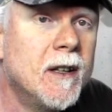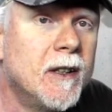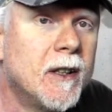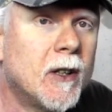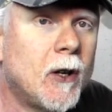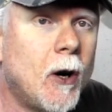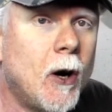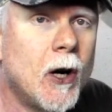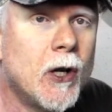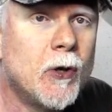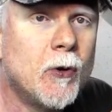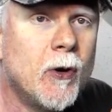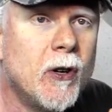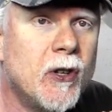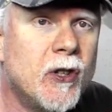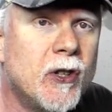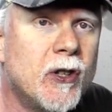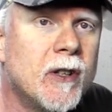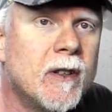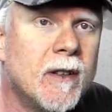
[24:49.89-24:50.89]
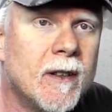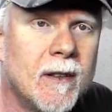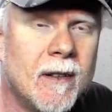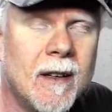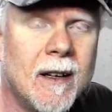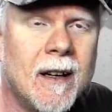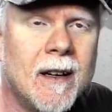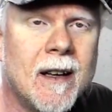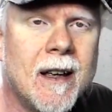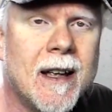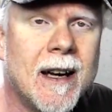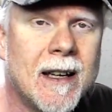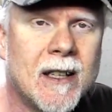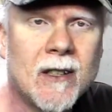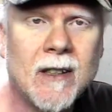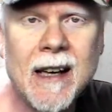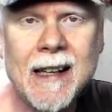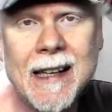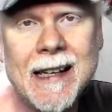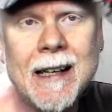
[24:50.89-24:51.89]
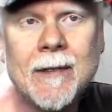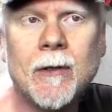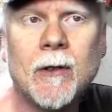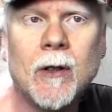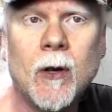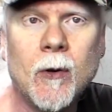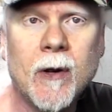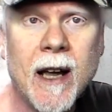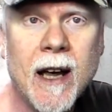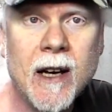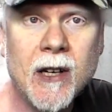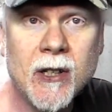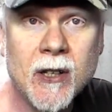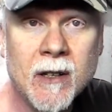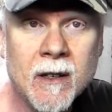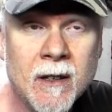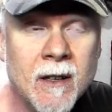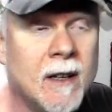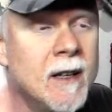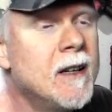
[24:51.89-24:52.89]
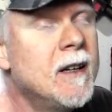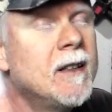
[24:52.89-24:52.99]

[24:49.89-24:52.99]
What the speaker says: the cartridge in a slightly different location.